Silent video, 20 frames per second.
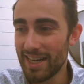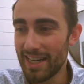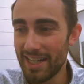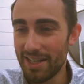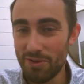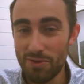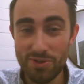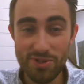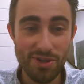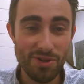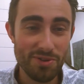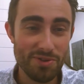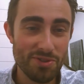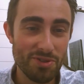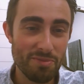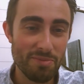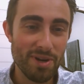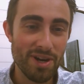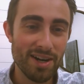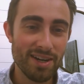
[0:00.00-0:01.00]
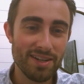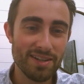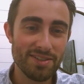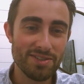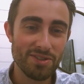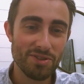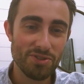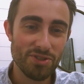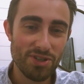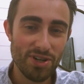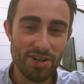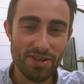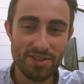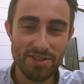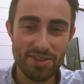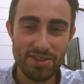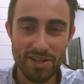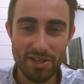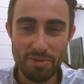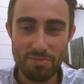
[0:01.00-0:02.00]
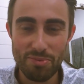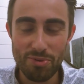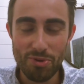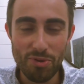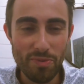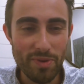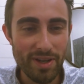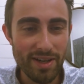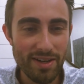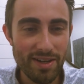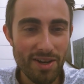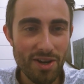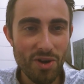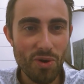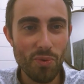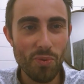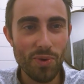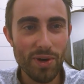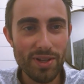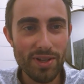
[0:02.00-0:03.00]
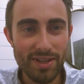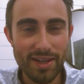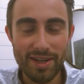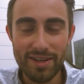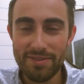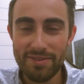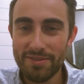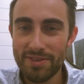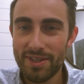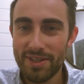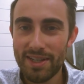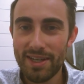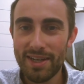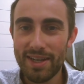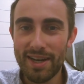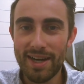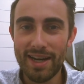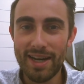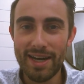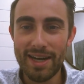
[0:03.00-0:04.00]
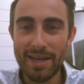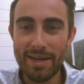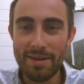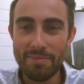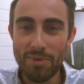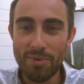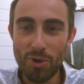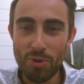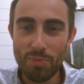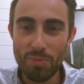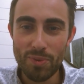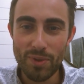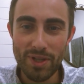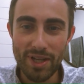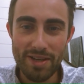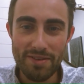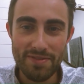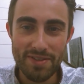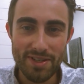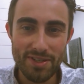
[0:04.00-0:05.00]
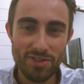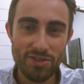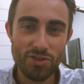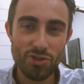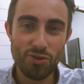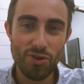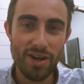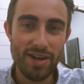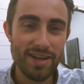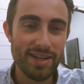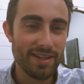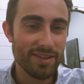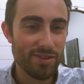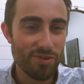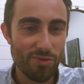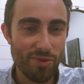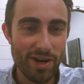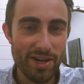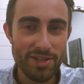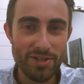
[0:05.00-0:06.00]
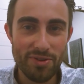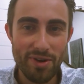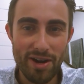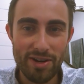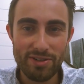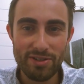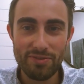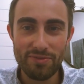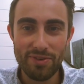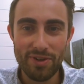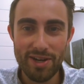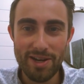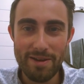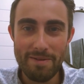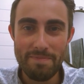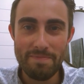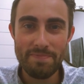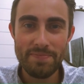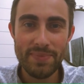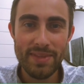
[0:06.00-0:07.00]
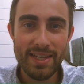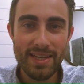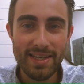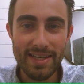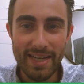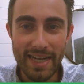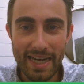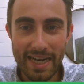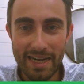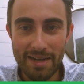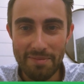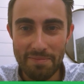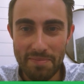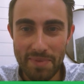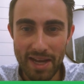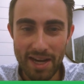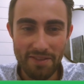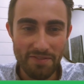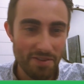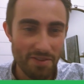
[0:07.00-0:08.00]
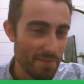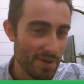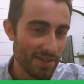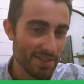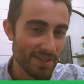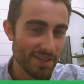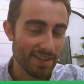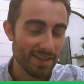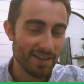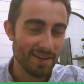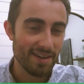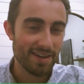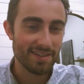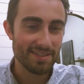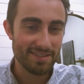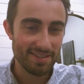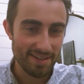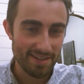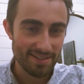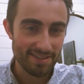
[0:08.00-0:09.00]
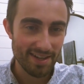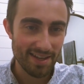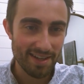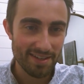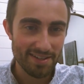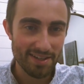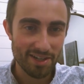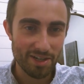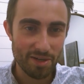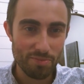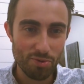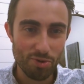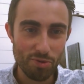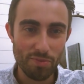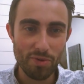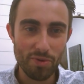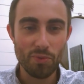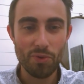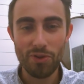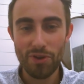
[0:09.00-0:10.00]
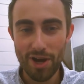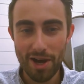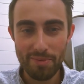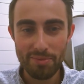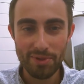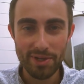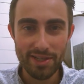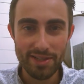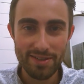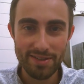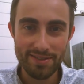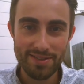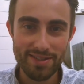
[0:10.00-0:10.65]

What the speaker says: who's also American. So shout out to Tucker Poolman. One love. Hope life is trending in the right direction for him. And if he missed it, the Canucks did say that Tucker Poolman will not play this